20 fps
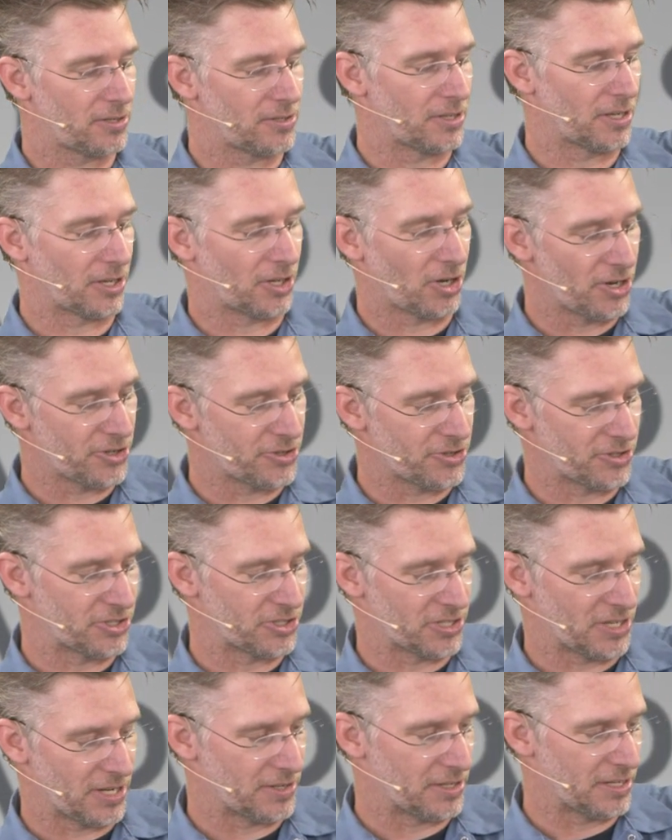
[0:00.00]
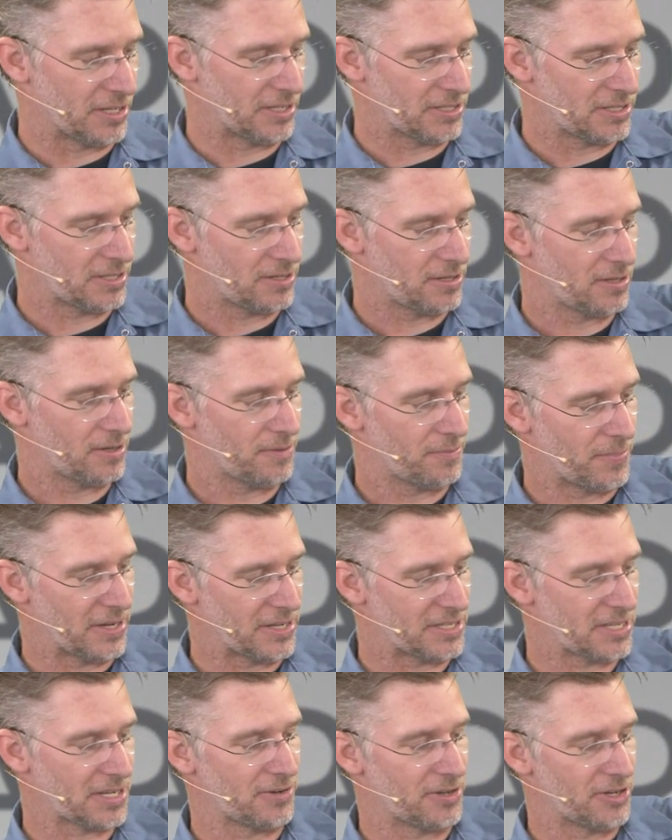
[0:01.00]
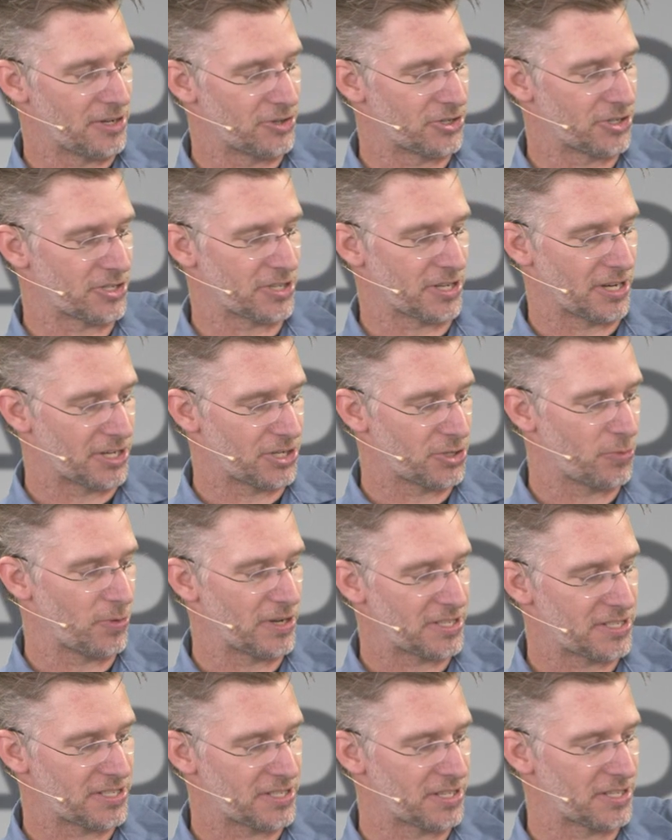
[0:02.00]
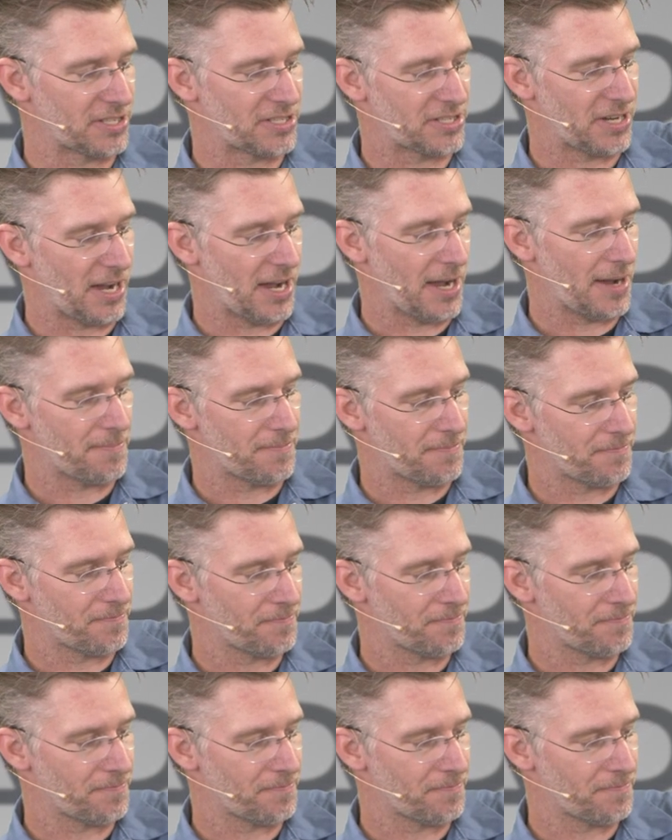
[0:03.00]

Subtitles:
cartridges on these, basically you're just going to twist this top,